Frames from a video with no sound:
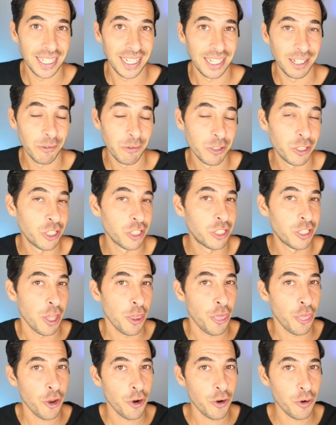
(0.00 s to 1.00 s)
Uh, it was just the
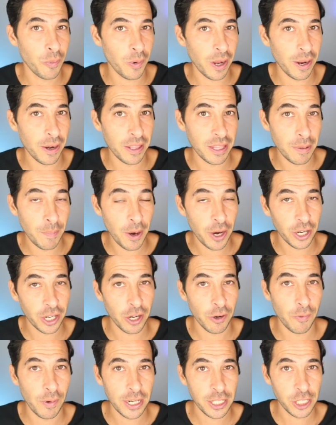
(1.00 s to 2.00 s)
third one, the
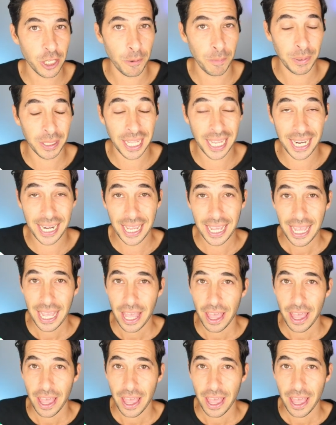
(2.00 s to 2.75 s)
American Rescue Plan,